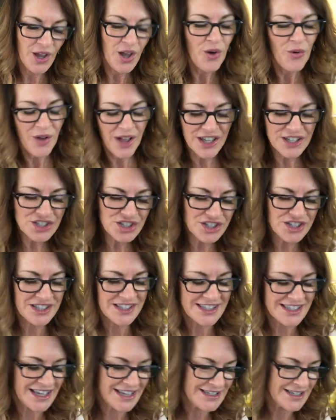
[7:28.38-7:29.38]
Well, I shouldn't
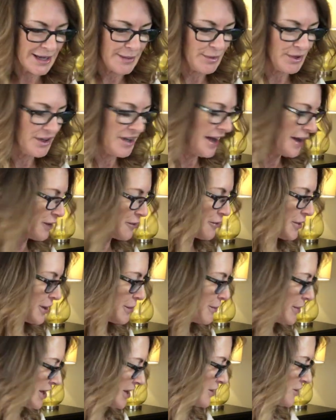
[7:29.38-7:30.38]
say double. I don't want to
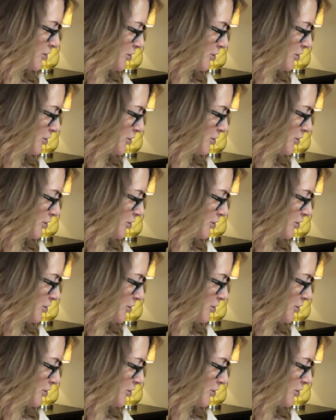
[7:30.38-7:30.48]
make